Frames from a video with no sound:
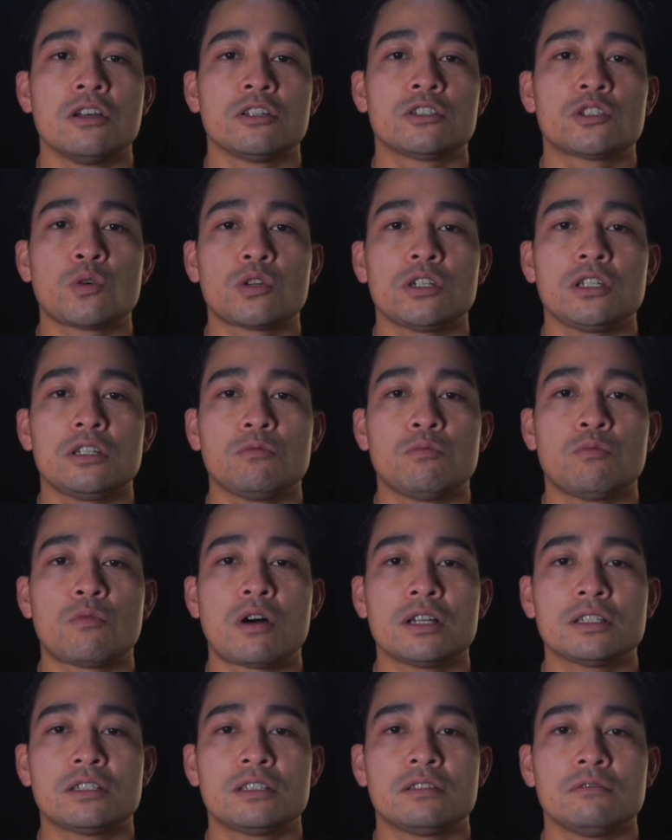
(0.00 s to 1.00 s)
so you
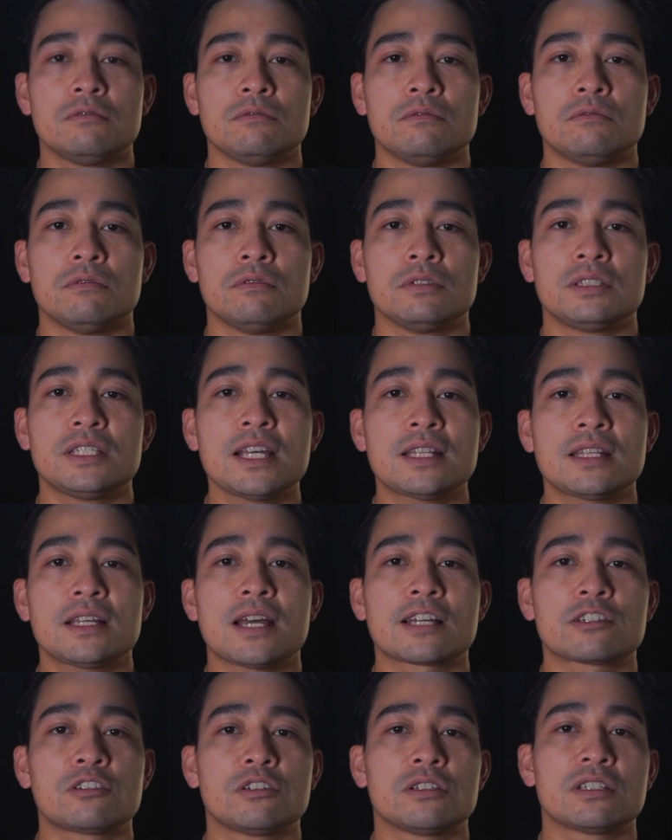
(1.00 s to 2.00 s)
want to take the
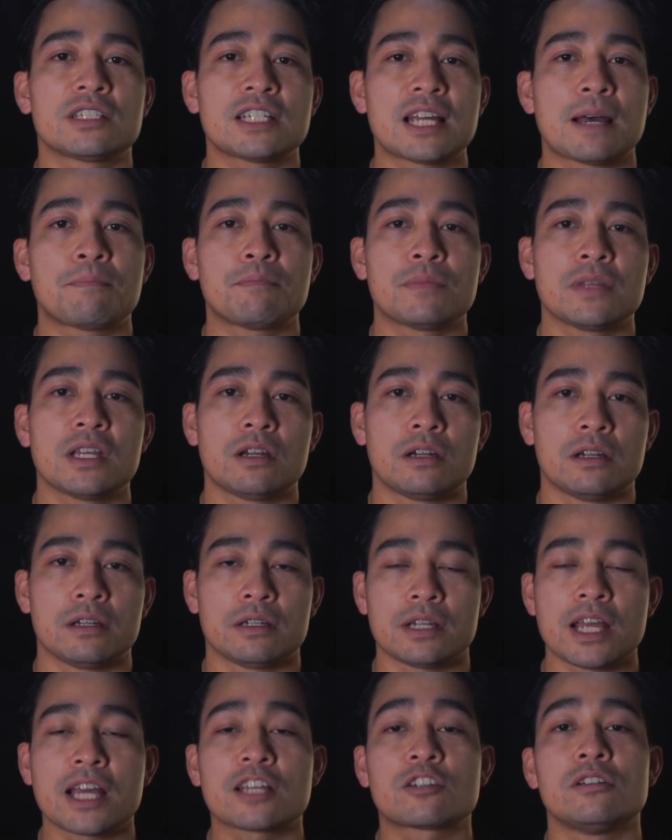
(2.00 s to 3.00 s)
extra step
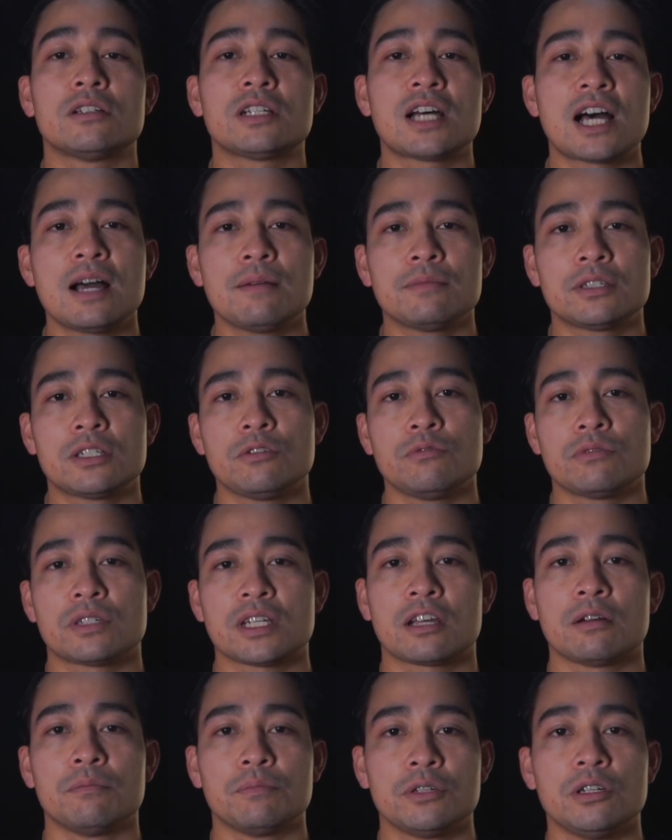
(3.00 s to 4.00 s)
and extra time to use
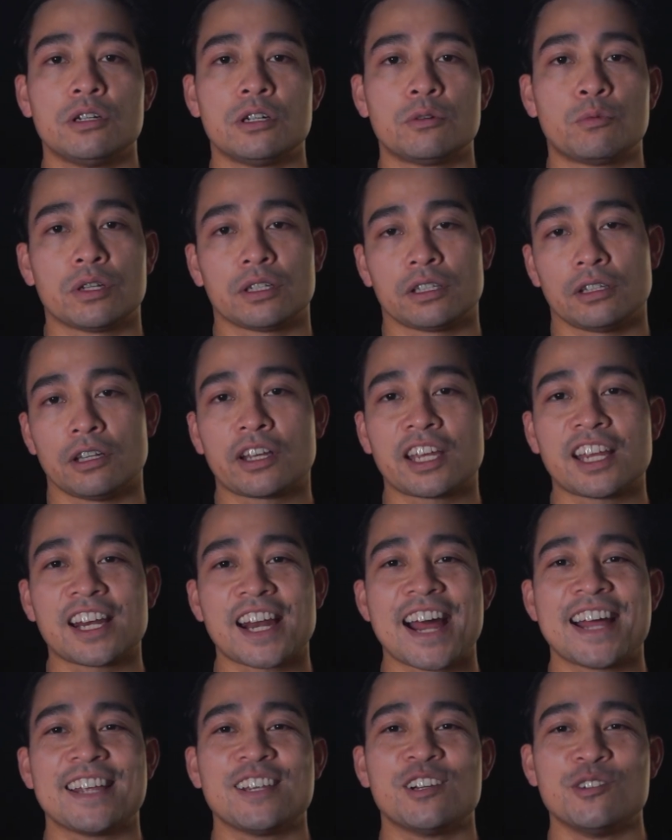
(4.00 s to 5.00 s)
a computer when looking
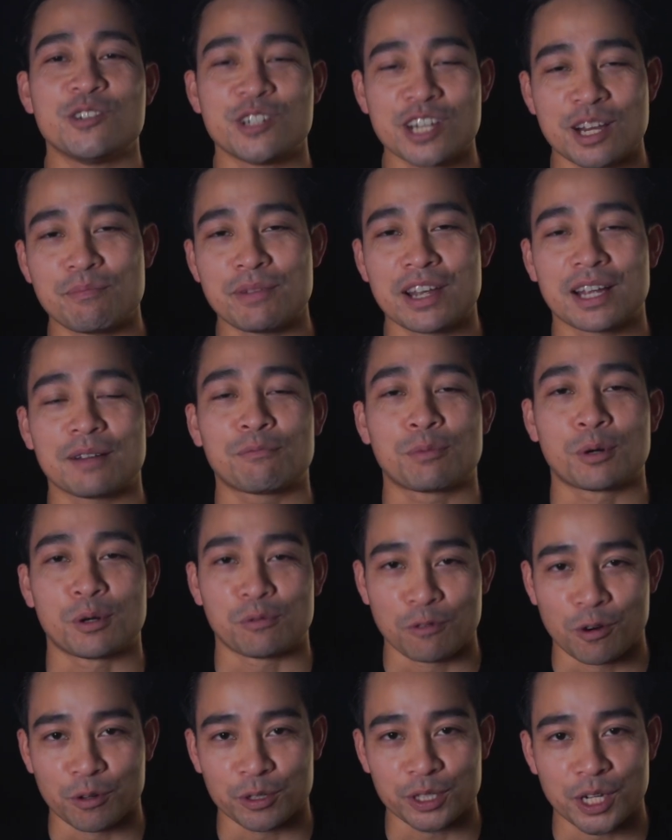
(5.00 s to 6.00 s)
at your JPEG
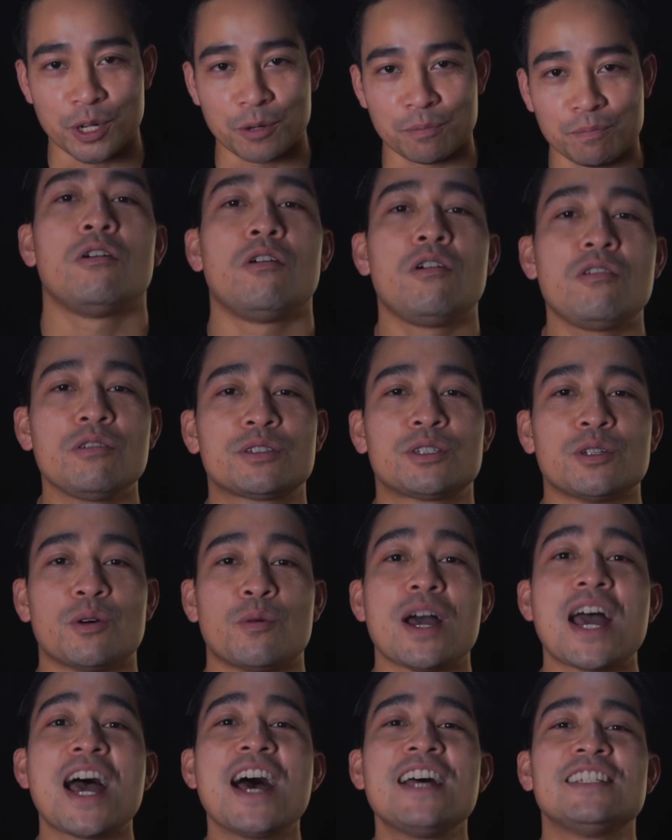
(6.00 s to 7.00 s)
portfolio.
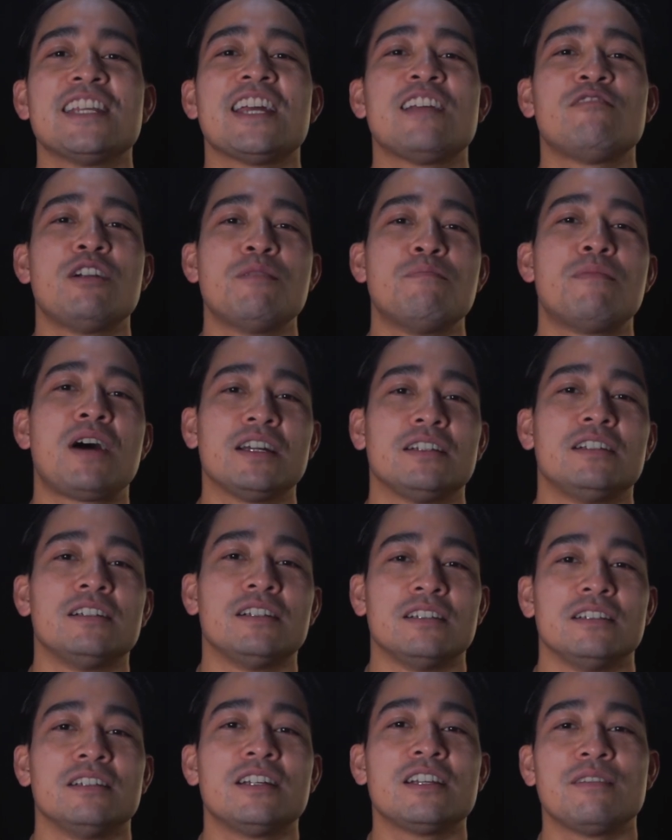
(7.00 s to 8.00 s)
Also, as a
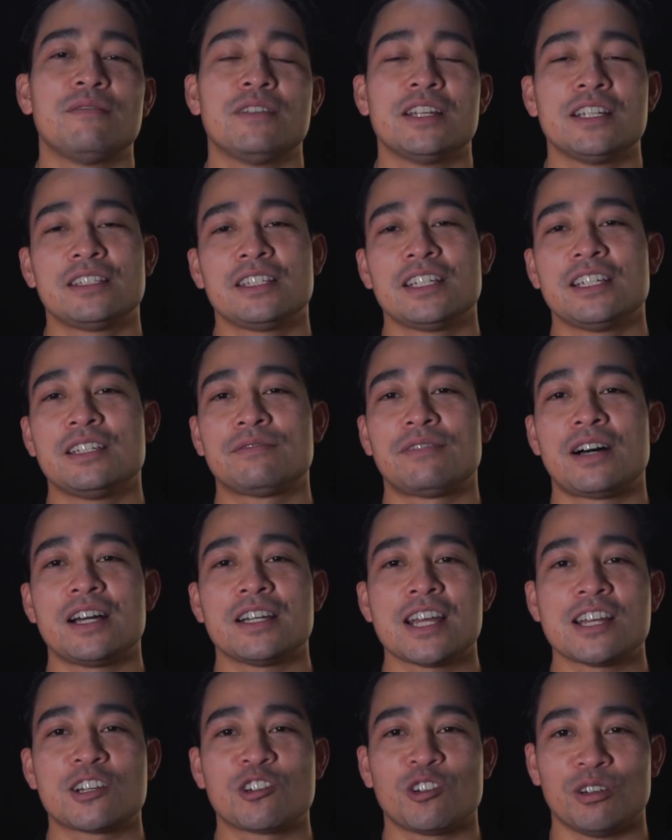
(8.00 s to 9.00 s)
reminder, none of this is
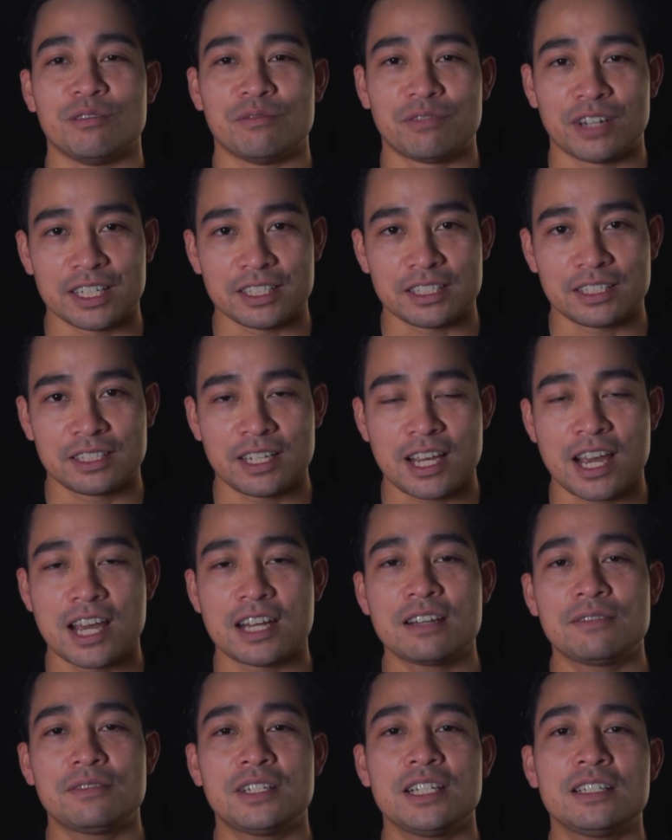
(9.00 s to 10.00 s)
financial advice.
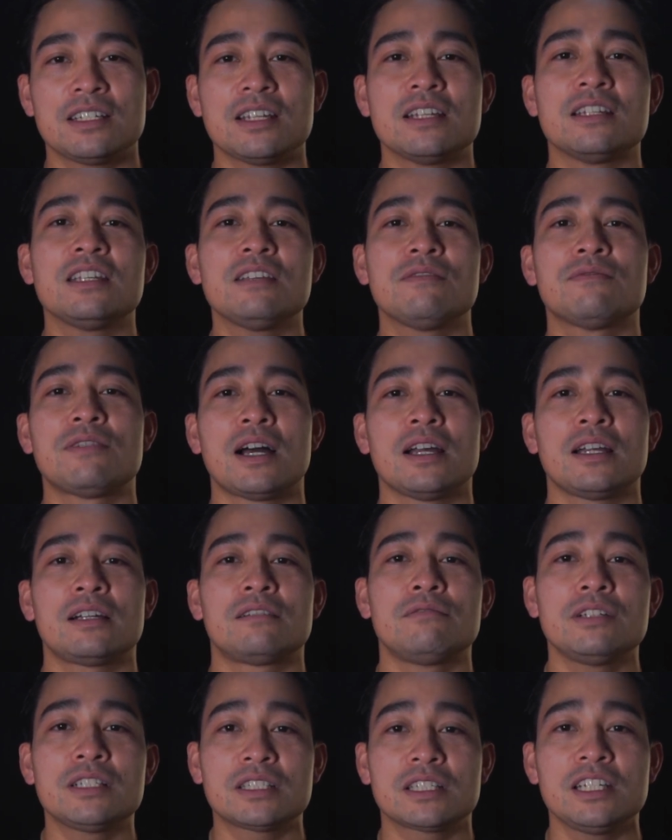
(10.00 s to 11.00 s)
NFTs and DeFi are
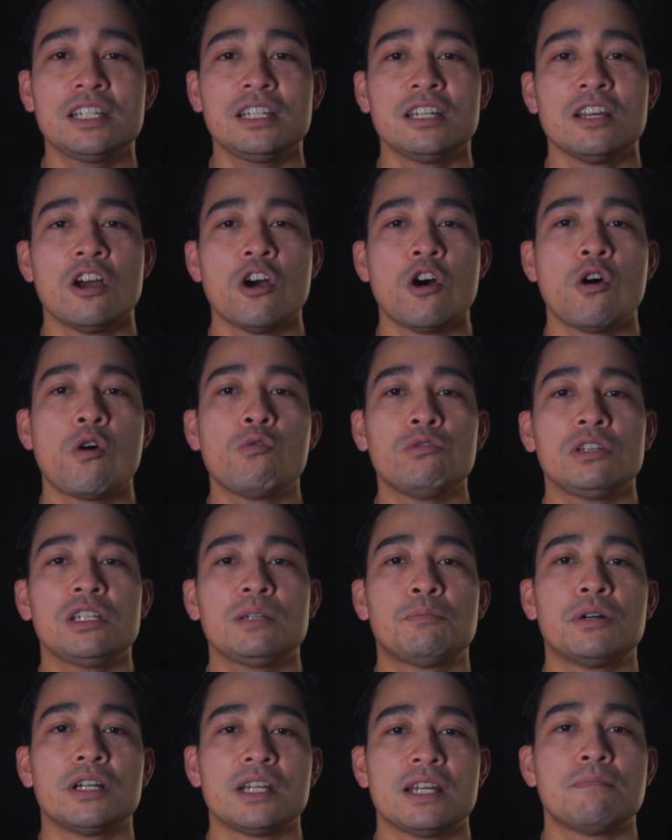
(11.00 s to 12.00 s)
risky, only
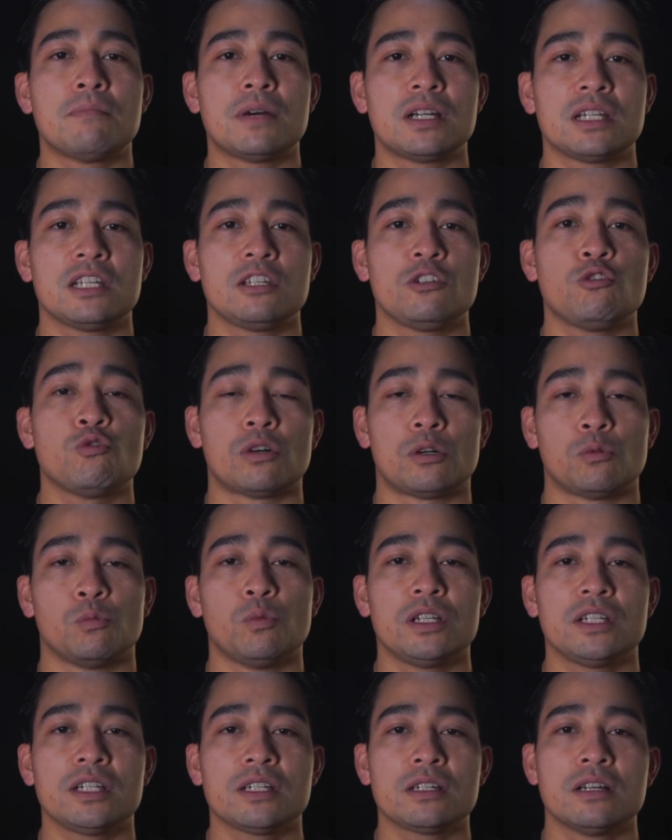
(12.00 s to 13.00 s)
put in money you are
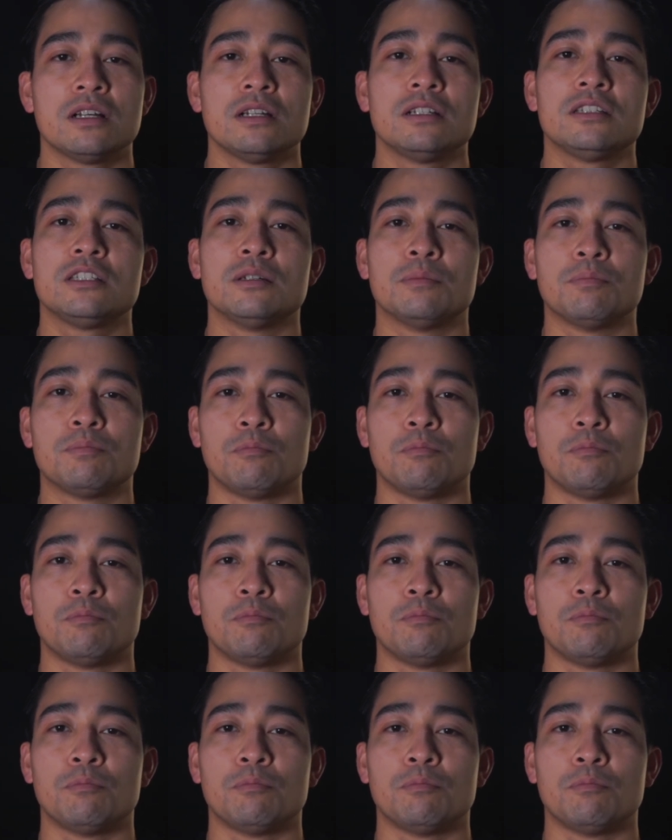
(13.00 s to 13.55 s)
willing to